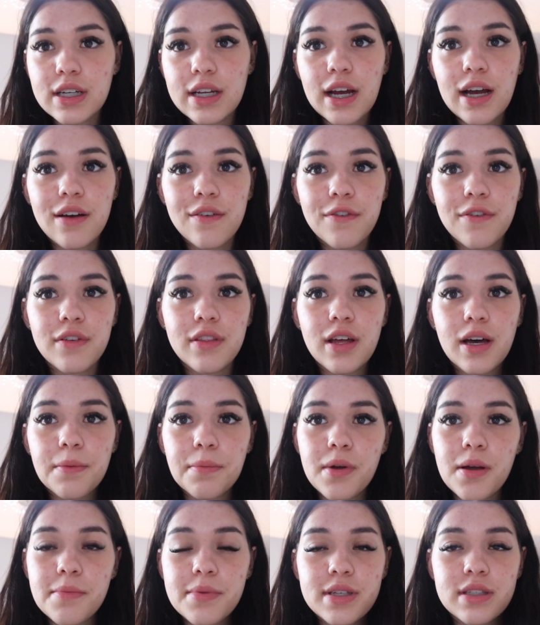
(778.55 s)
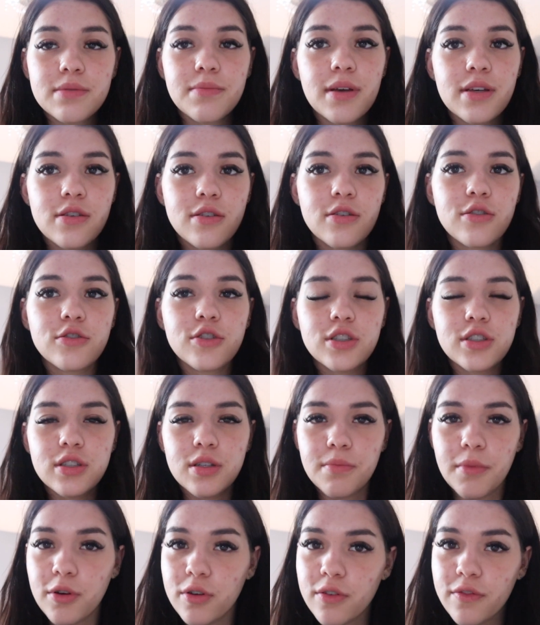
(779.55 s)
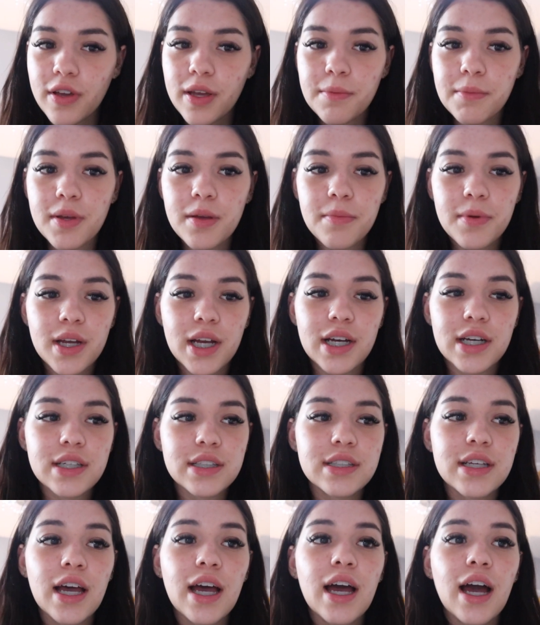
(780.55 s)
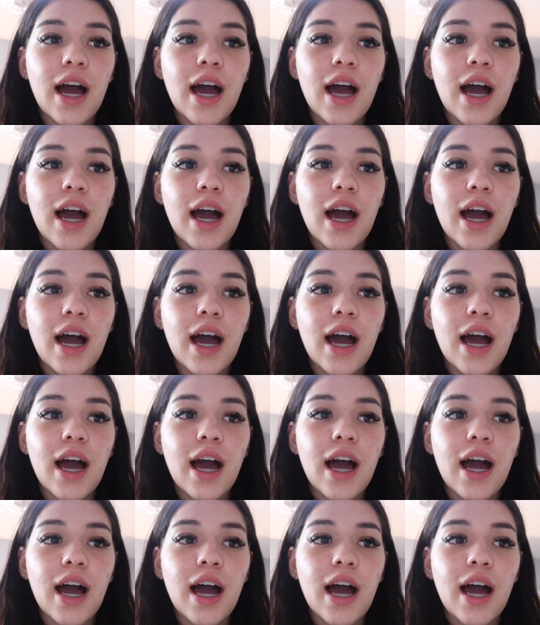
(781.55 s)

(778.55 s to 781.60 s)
I have for the upcoming semester, just to motivate me, because